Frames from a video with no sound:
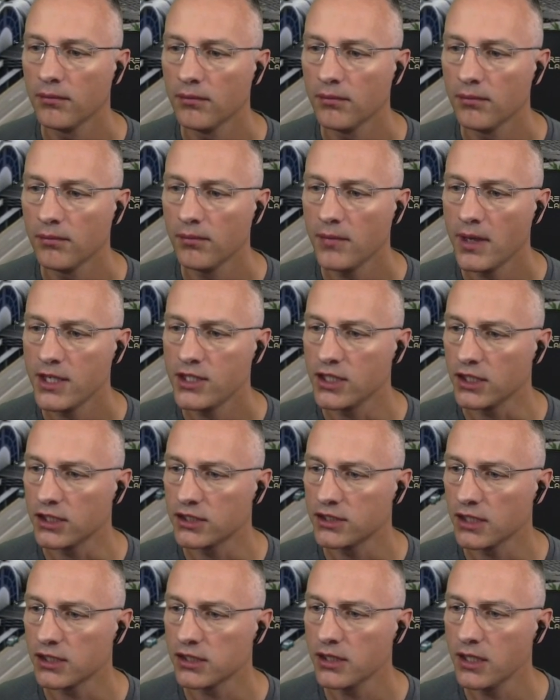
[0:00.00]
Magic
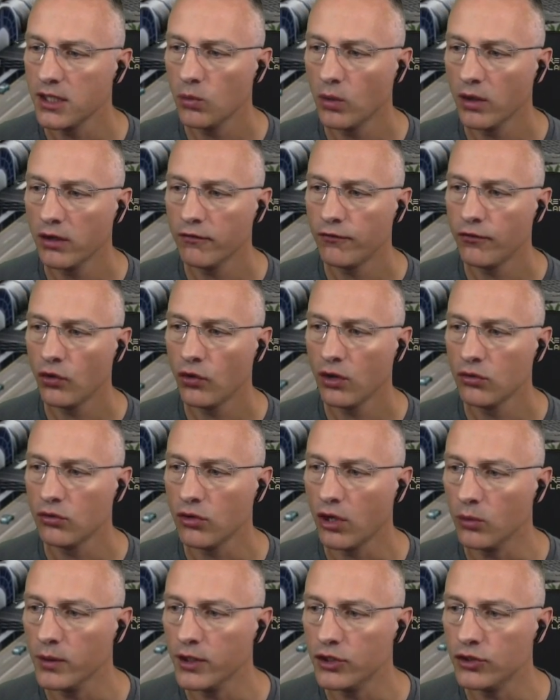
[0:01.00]
6314,
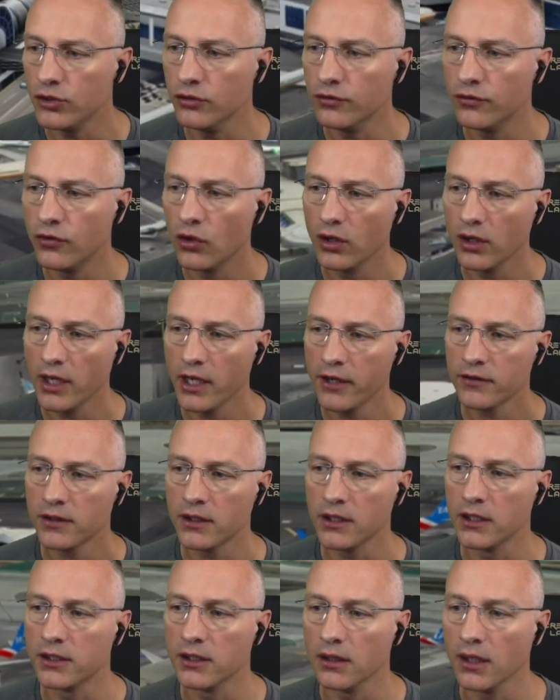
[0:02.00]
runway 24 left,
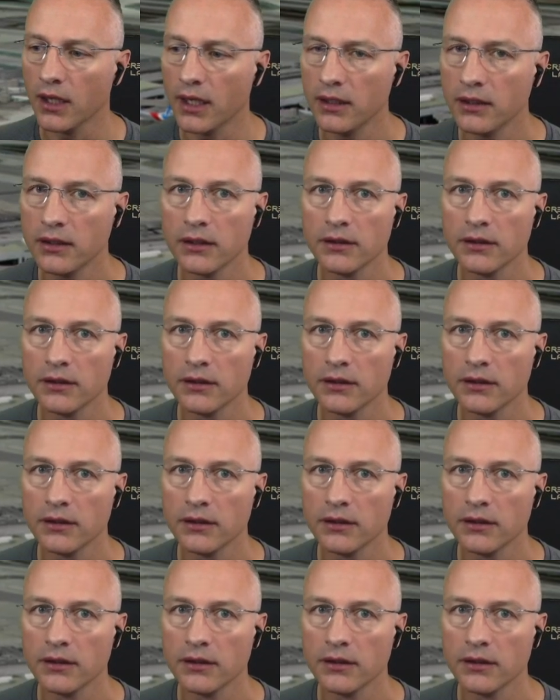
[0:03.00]
clear to land.